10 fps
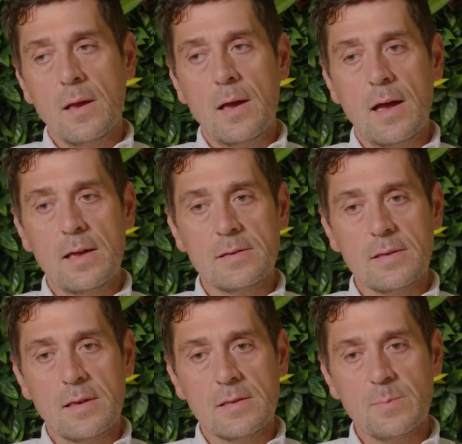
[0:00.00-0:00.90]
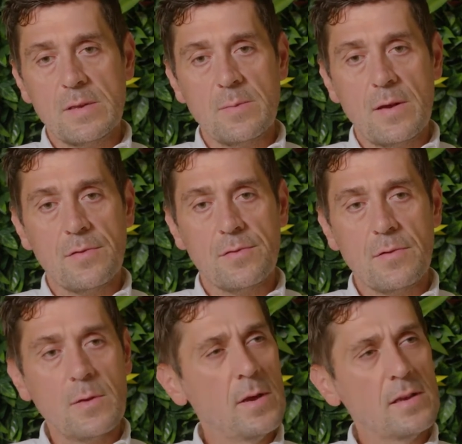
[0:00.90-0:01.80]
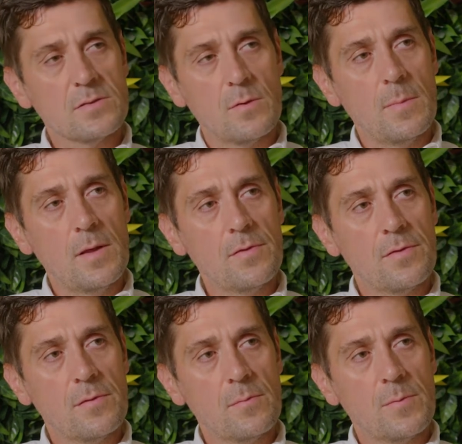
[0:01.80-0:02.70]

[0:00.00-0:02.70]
had spent about 3 weeks to a month